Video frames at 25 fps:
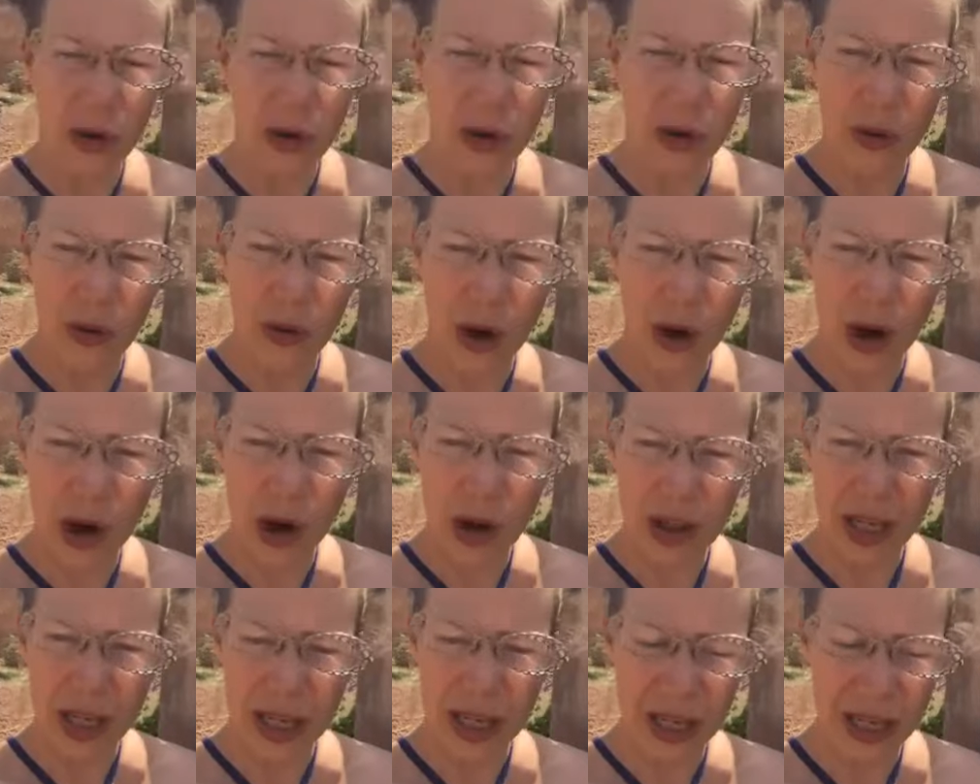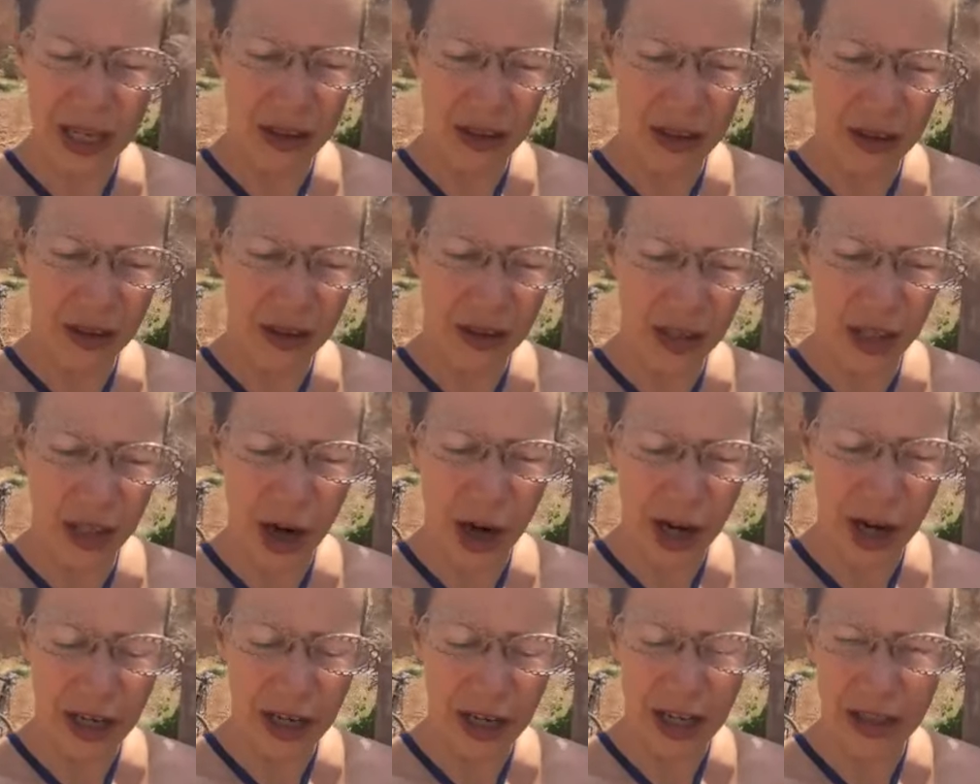all the
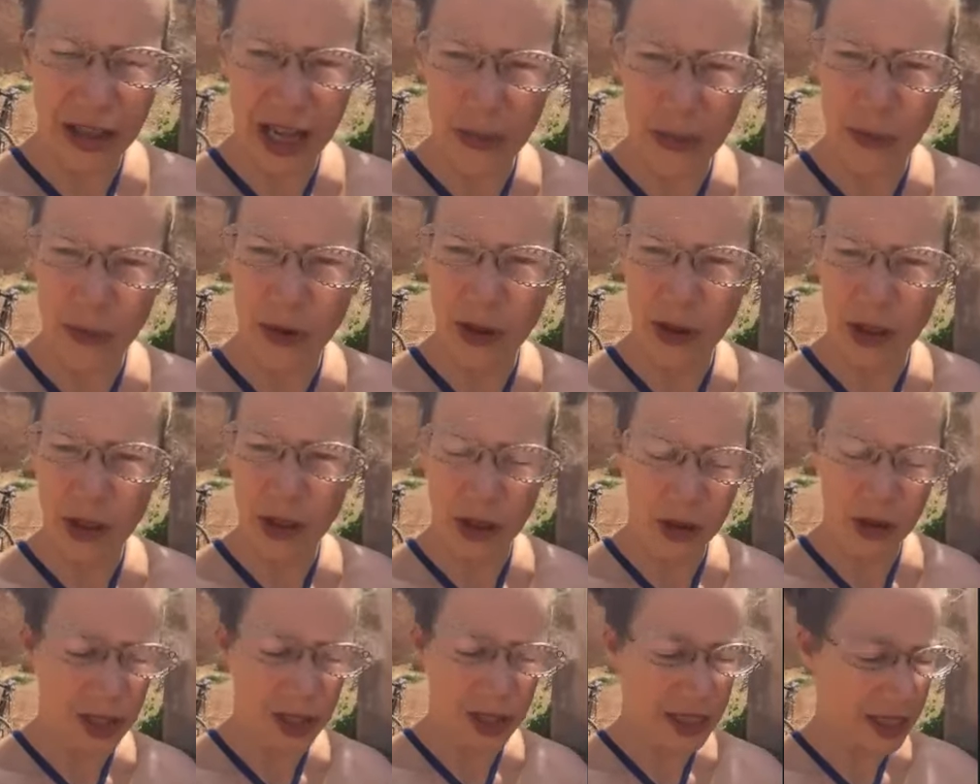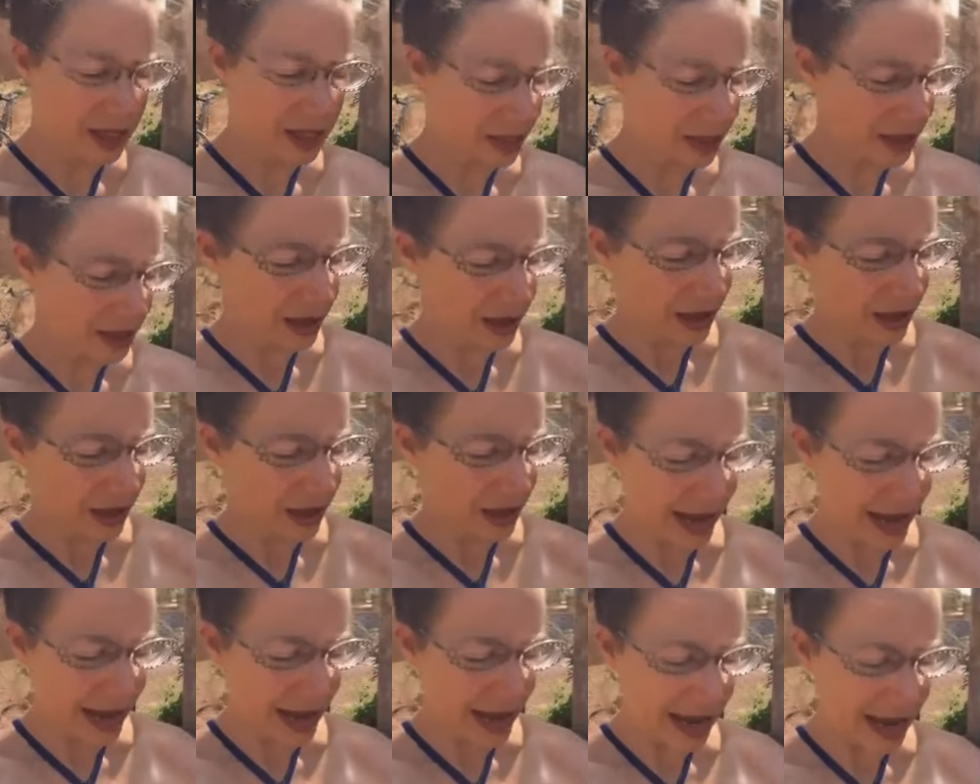yarn that they produced,
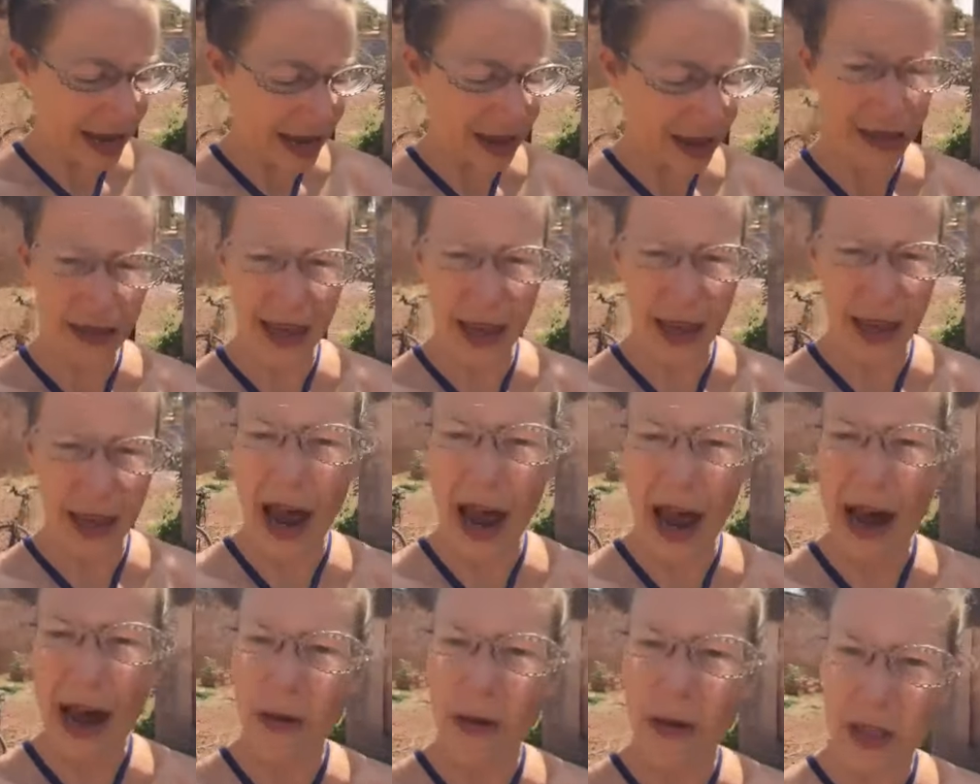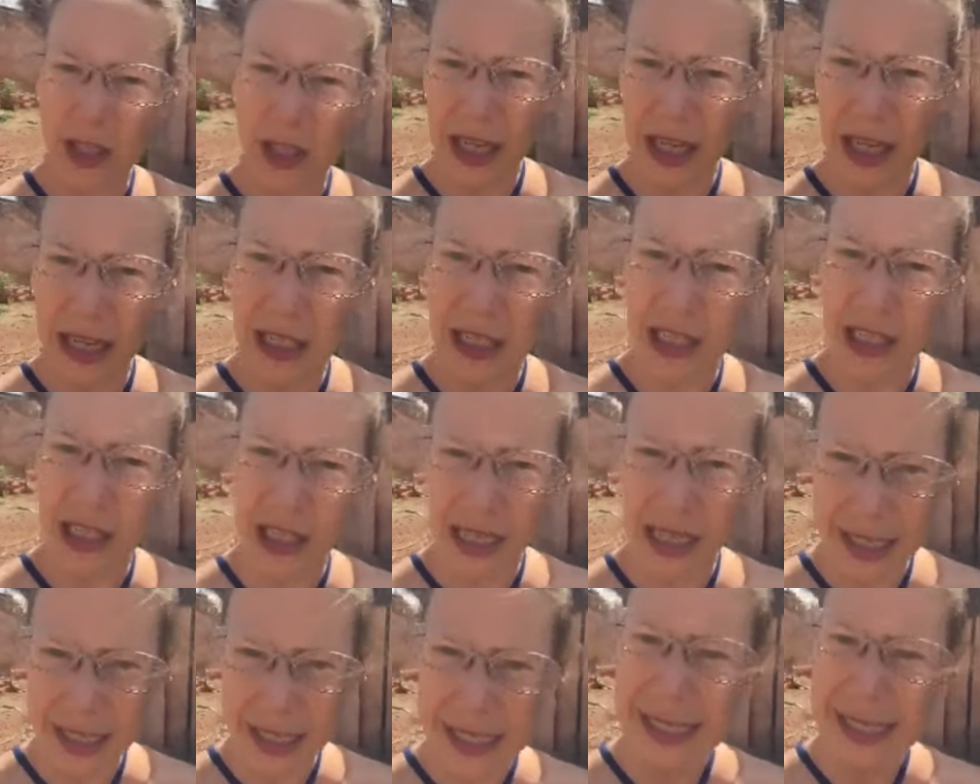they wound into
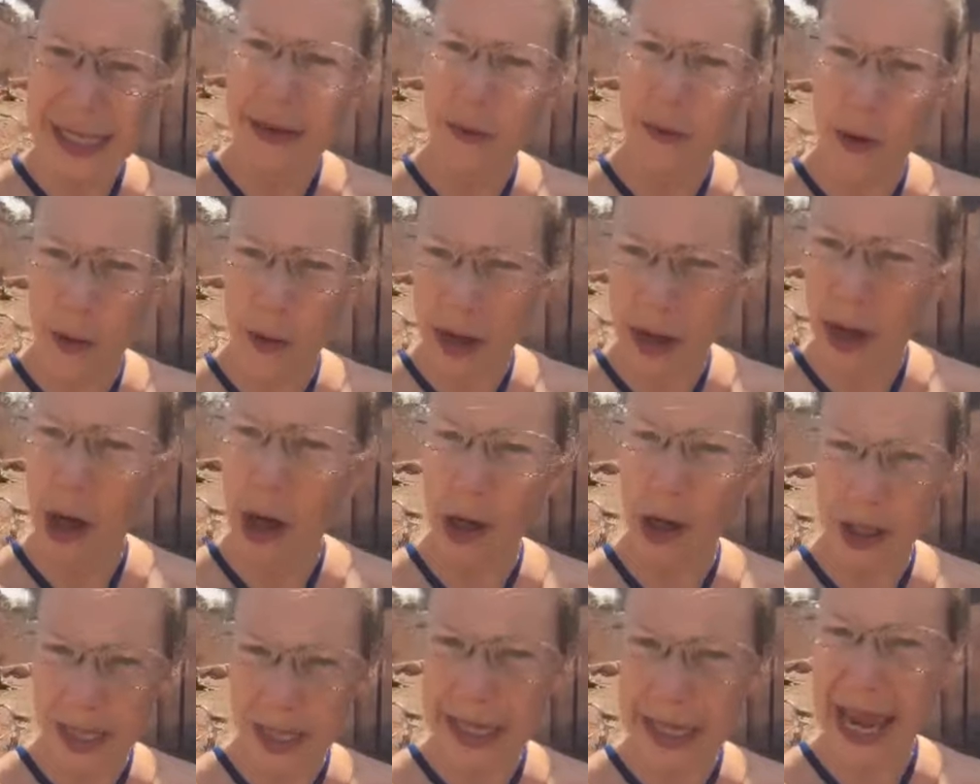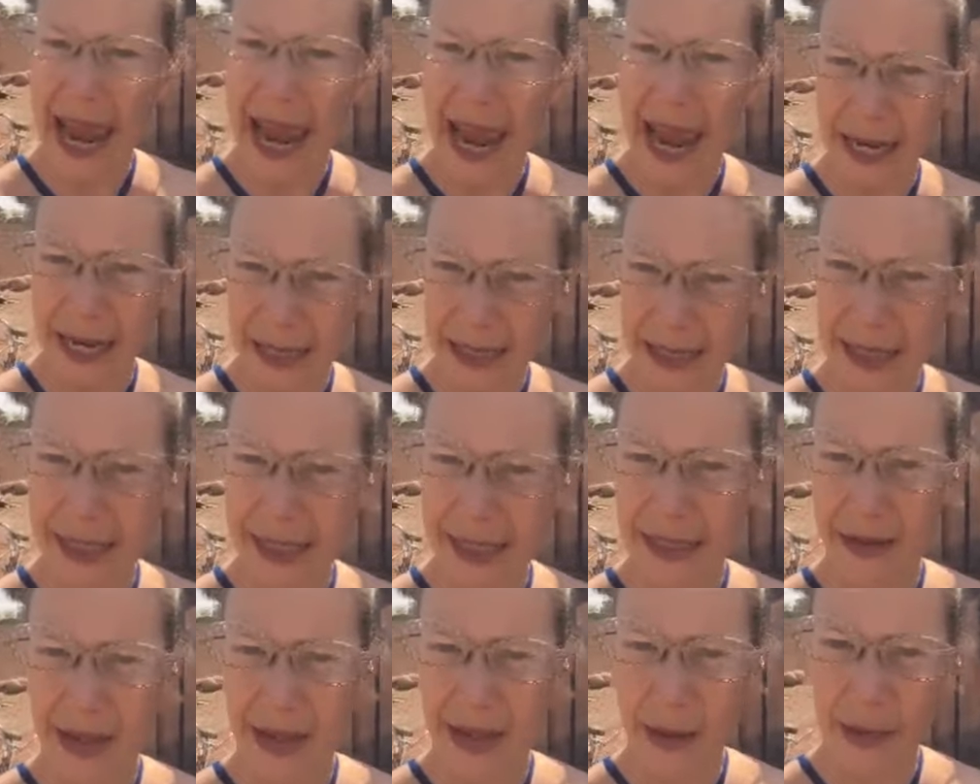these what we call skeins
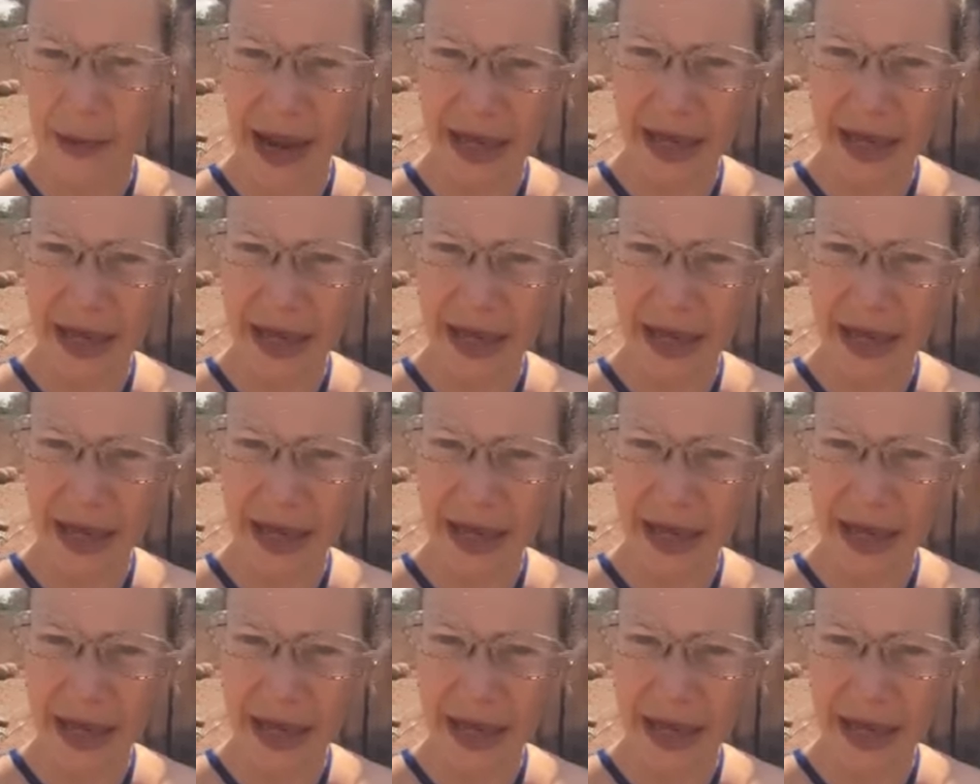that makes